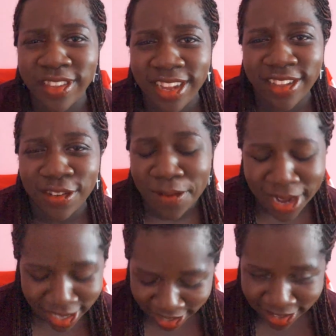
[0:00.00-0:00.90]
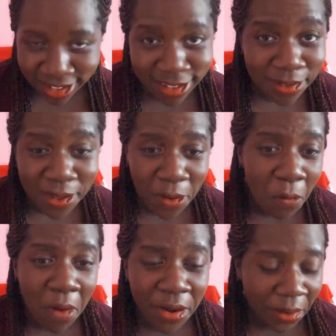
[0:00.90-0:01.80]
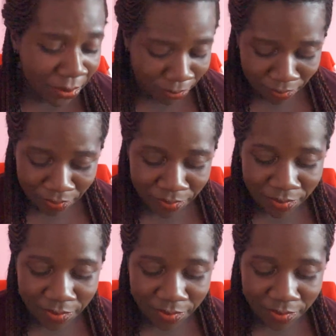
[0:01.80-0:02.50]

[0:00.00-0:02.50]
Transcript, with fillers: let's try Sexy Red, because why not?